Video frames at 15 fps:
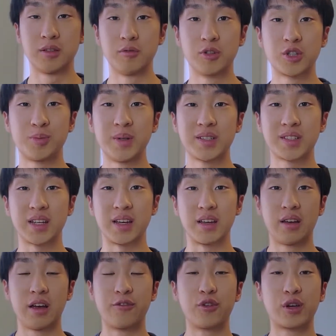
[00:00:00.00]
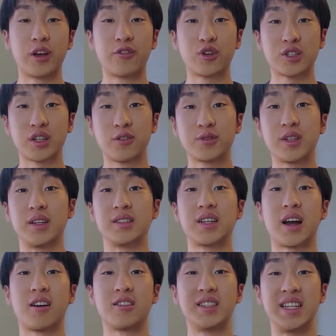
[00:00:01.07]
which means that if you give yourself the
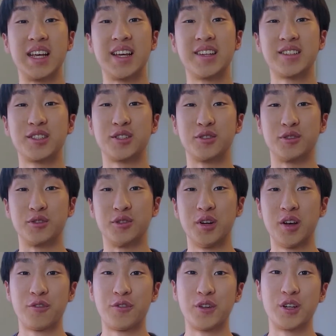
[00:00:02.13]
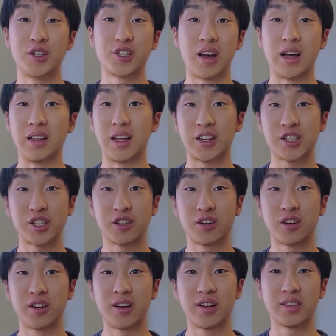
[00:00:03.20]
entire day to finish a
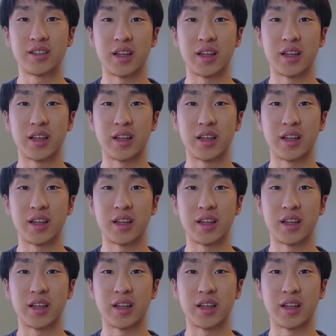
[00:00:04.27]
lecture,